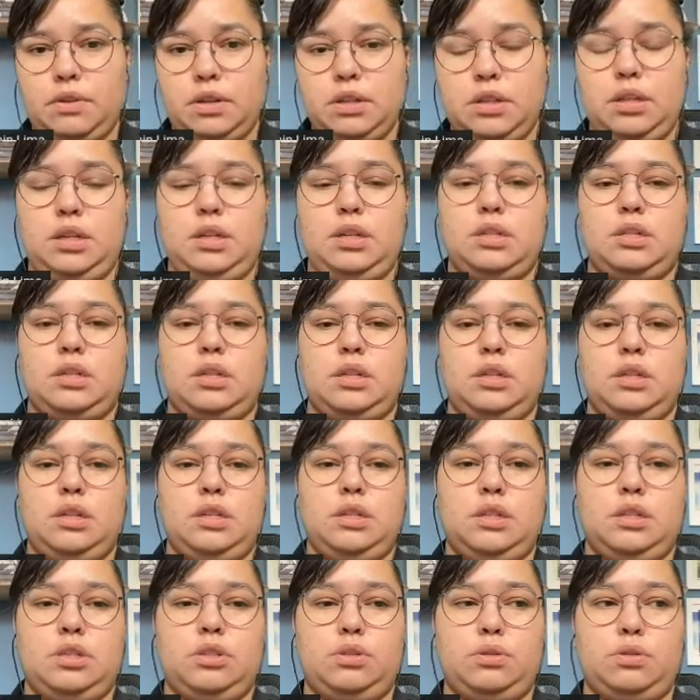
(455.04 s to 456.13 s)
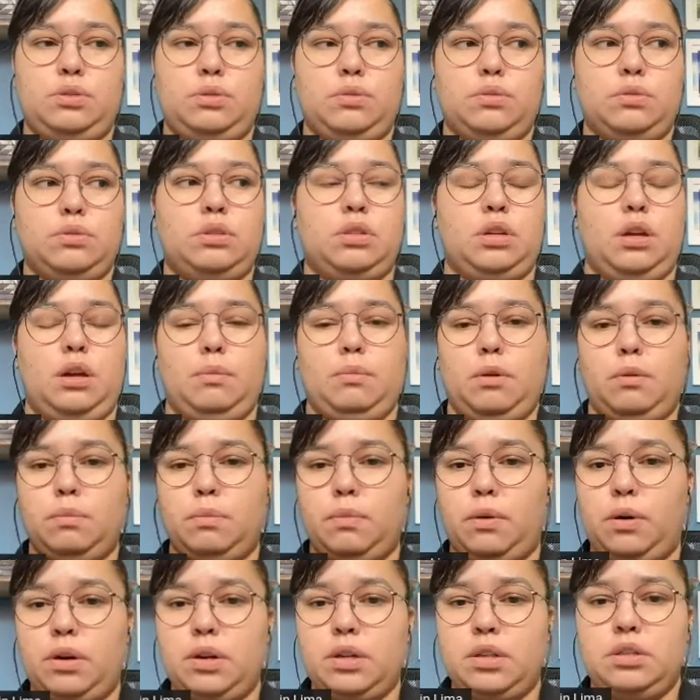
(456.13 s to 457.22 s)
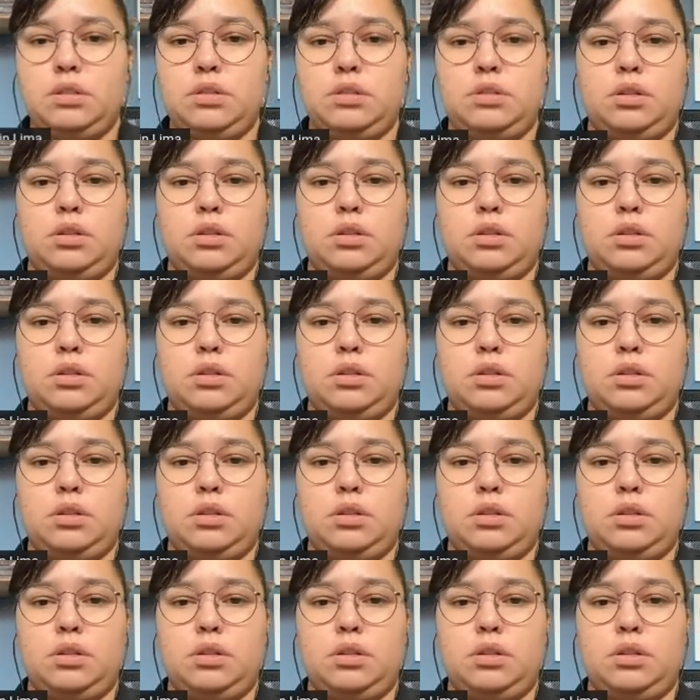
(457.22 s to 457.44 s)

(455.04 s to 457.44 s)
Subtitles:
these is through some onboarding,